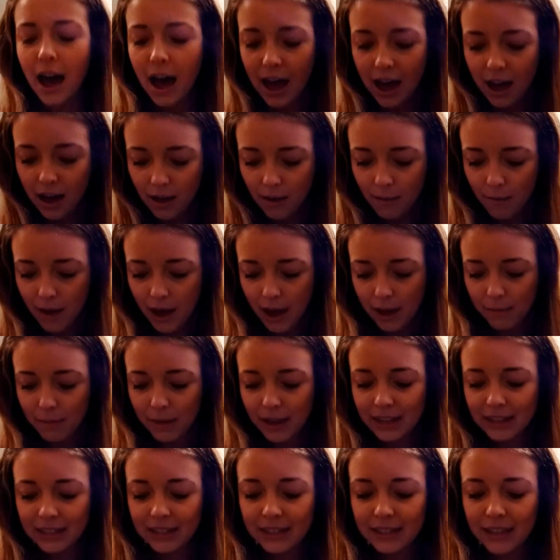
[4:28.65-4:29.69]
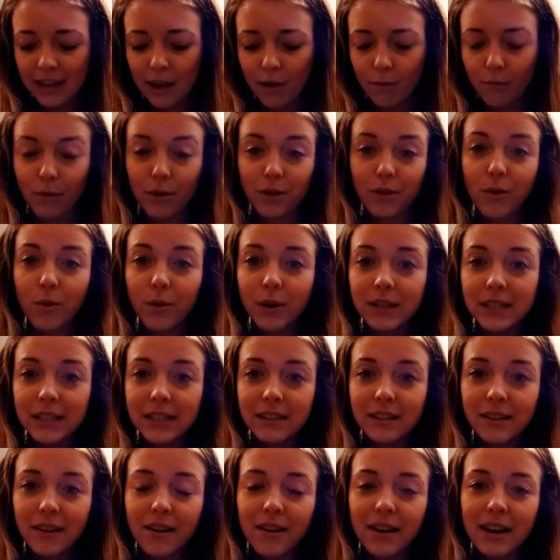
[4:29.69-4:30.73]
I made some with
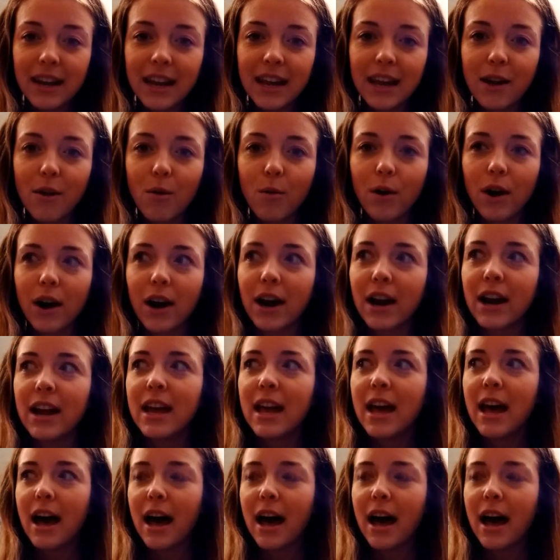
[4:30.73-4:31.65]
horses on it, or